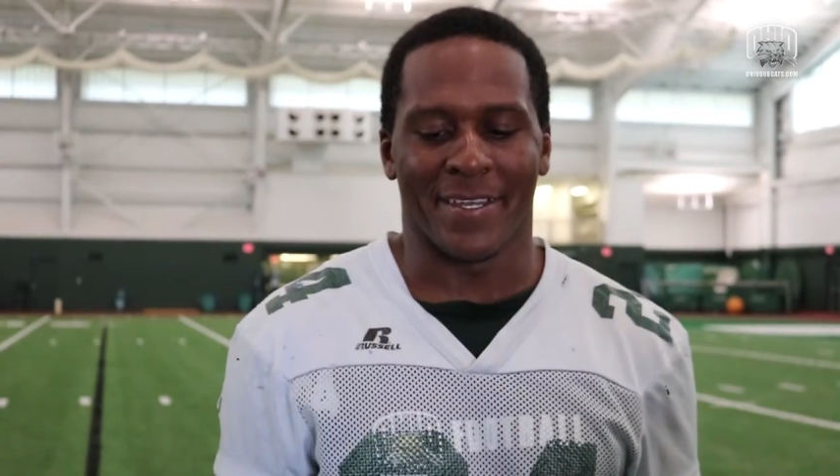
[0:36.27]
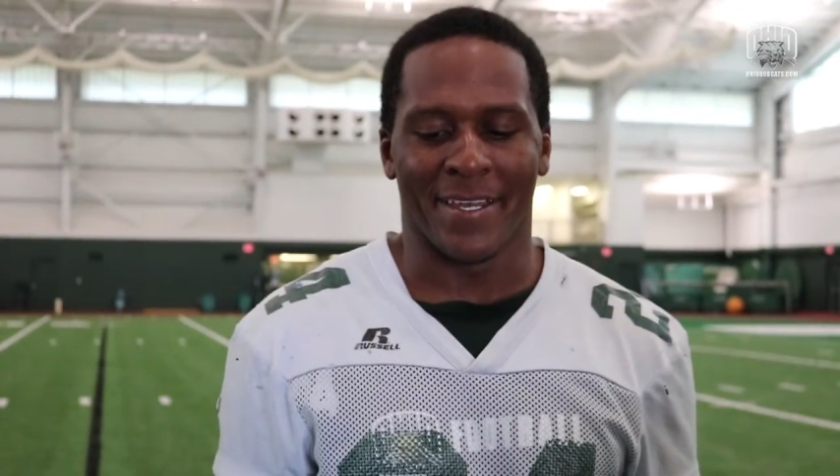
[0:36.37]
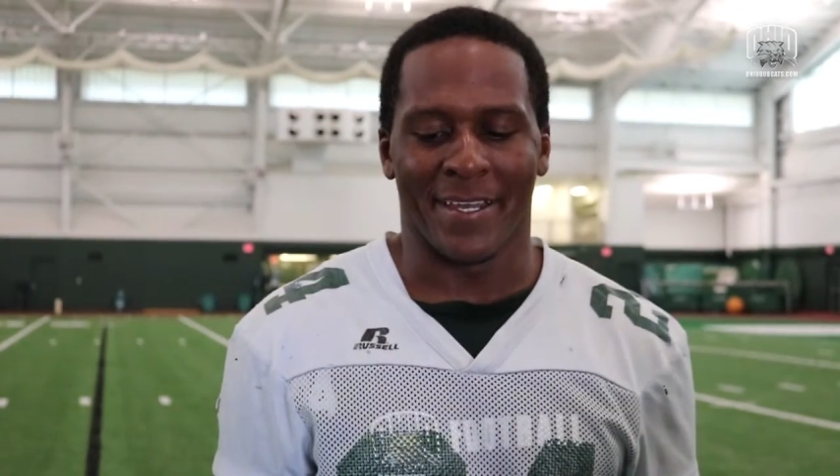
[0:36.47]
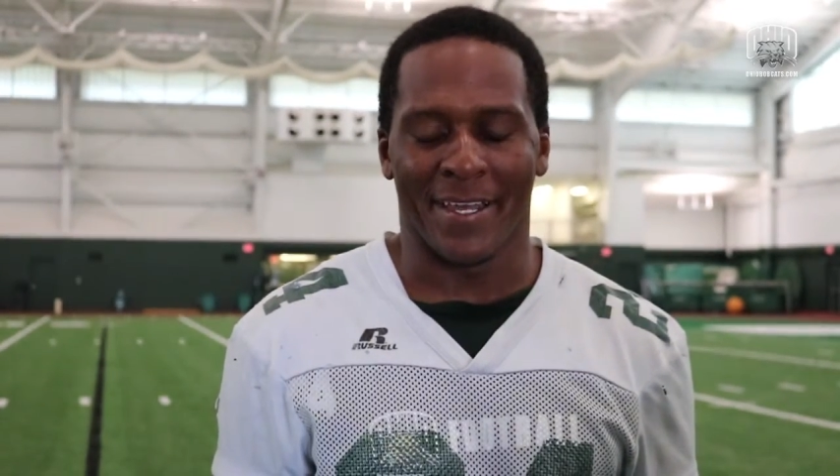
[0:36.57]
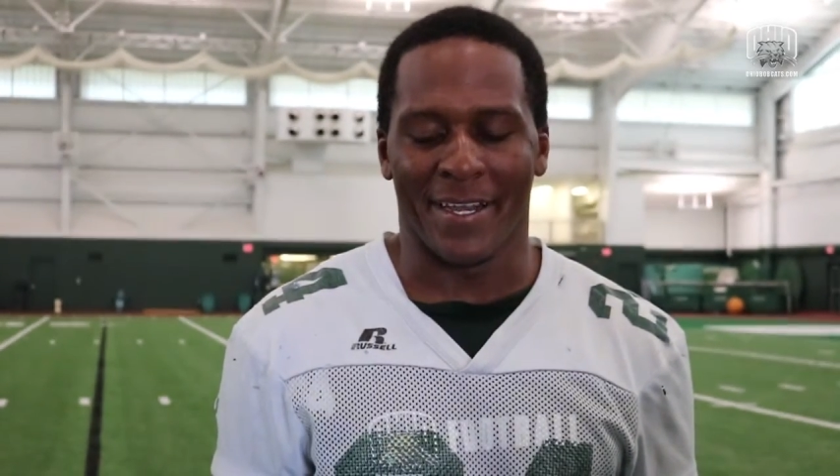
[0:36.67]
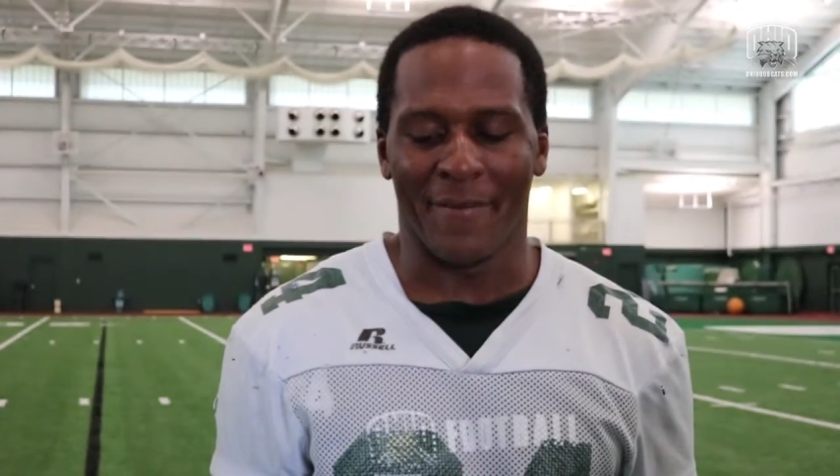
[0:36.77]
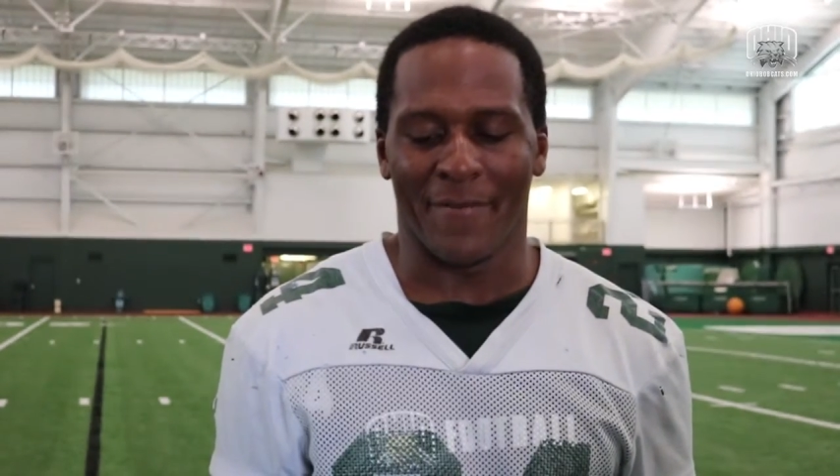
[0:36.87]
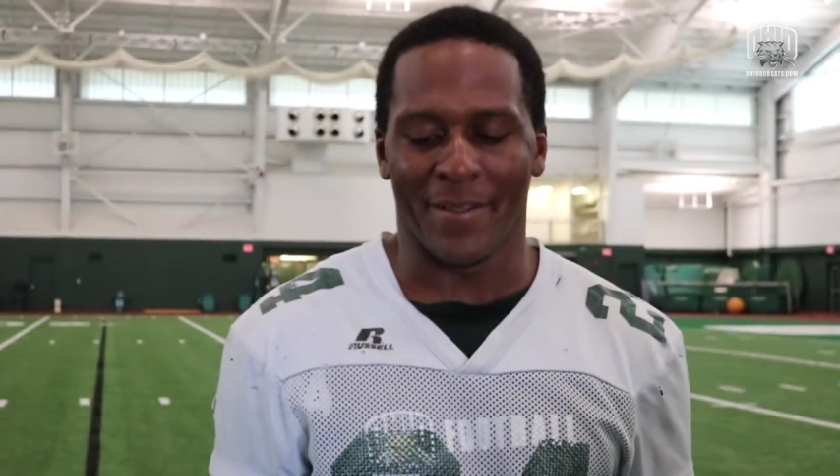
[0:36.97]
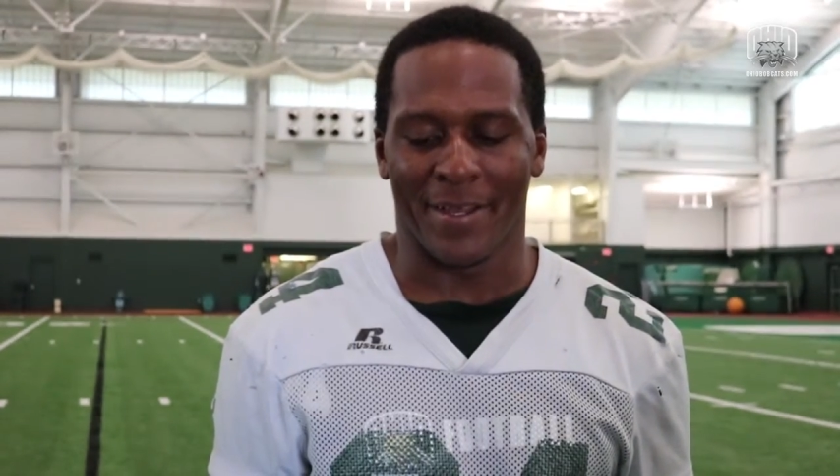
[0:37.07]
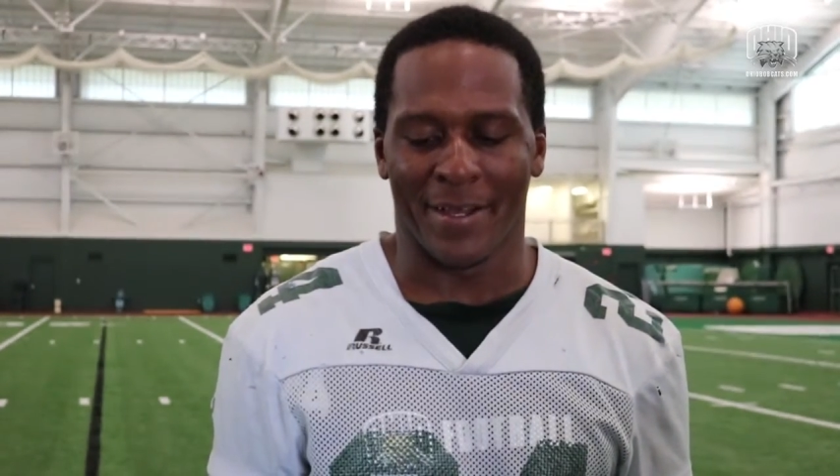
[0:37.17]
Yeah, yeah,
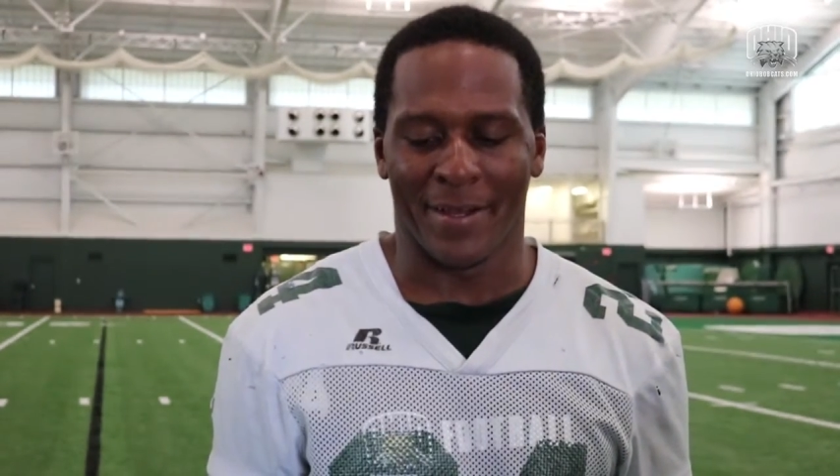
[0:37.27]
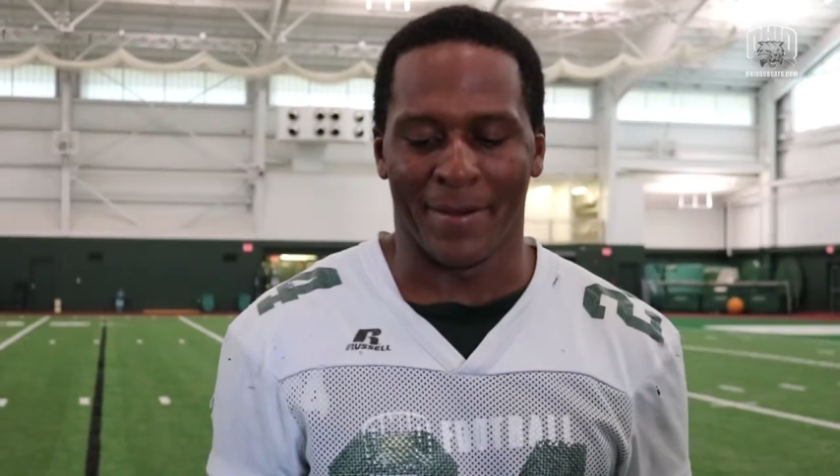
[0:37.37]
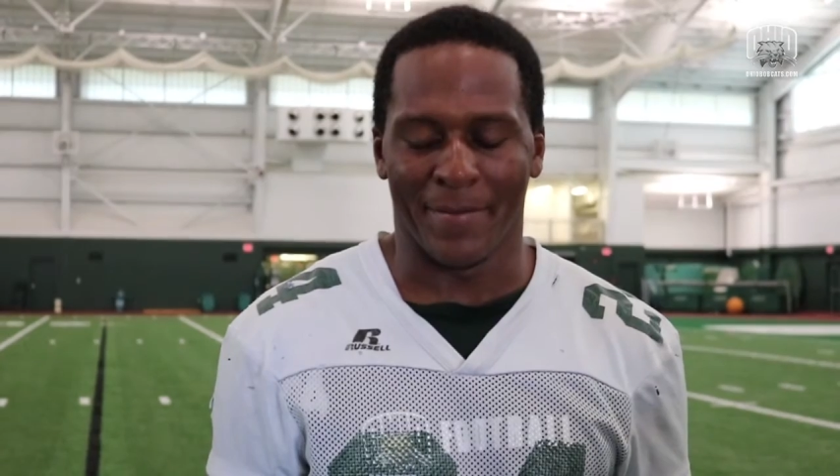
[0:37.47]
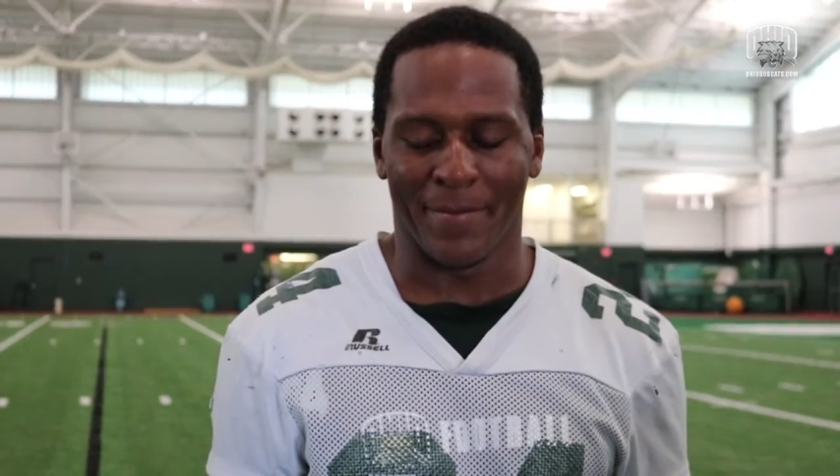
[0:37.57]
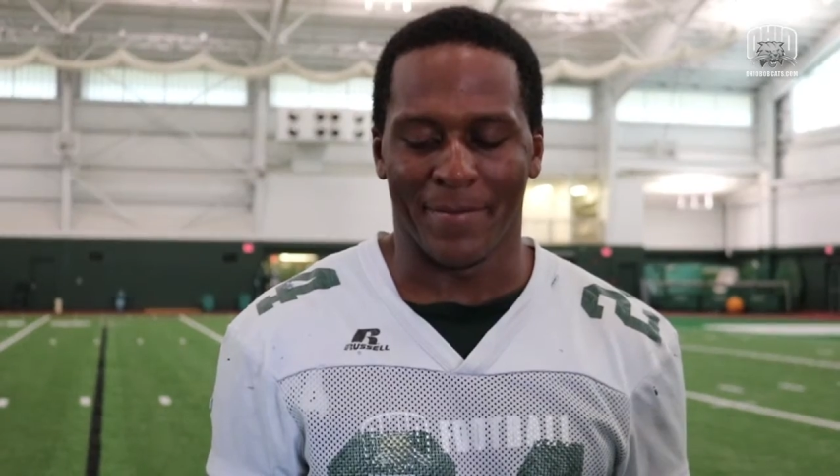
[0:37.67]
definitely. Um,